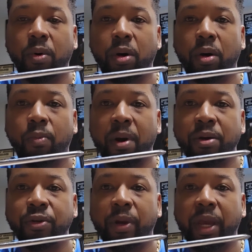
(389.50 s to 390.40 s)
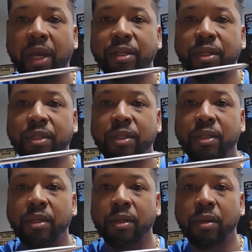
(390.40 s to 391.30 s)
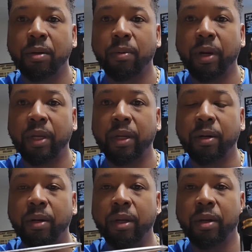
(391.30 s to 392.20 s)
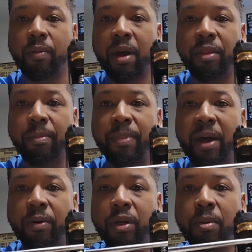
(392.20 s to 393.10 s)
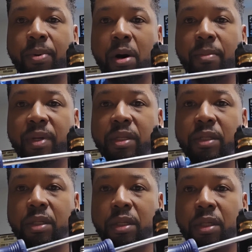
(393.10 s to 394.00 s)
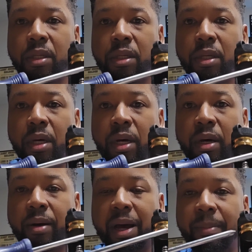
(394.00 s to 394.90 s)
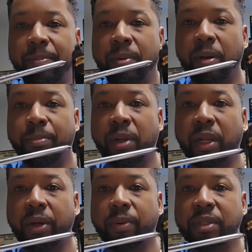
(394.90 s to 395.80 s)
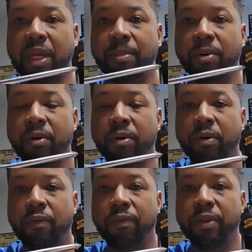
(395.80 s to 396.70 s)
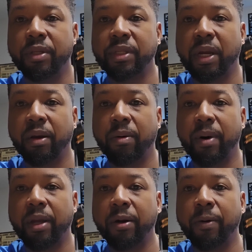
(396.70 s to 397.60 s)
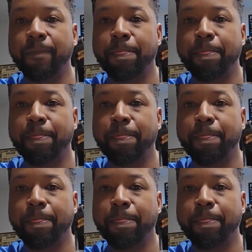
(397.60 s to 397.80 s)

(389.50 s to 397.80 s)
around your edges, right here around the battery compartment, I put liquid tape over this area right here.